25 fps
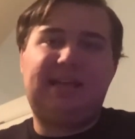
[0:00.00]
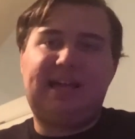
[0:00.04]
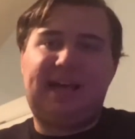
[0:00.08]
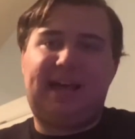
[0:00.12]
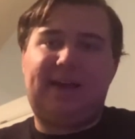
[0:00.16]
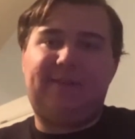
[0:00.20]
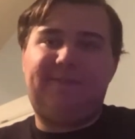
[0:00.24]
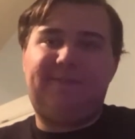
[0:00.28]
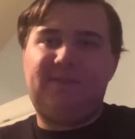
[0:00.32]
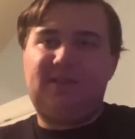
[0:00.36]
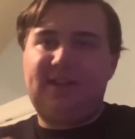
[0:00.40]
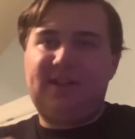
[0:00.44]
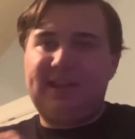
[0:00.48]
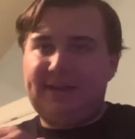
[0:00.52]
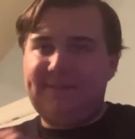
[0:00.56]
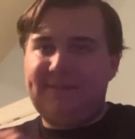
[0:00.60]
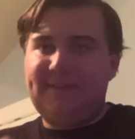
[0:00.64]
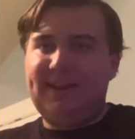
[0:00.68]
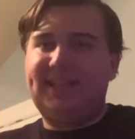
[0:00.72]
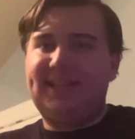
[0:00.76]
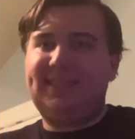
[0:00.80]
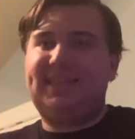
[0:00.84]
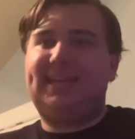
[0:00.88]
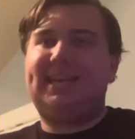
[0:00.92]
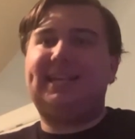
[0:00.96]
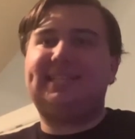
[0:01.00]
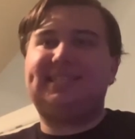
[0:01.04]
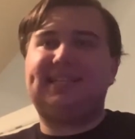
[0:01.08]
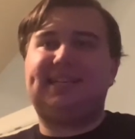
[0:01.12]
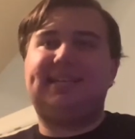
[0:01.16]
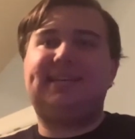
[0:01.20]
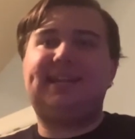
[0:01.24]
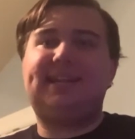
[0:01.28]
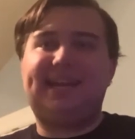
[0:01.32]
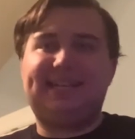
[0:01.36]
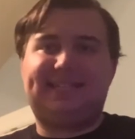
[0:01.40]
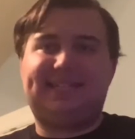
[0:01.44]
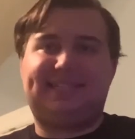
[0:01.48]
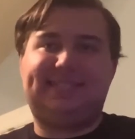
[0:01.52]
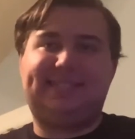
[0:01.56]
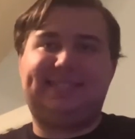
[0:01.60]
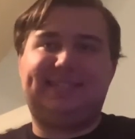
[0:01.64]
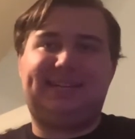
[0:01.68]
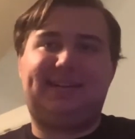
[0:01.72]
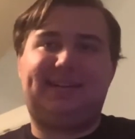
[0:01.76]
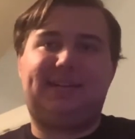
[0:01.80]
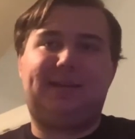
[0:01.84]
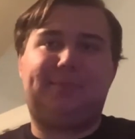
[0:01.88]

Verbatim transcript: I feel like, if anything, it's a nice send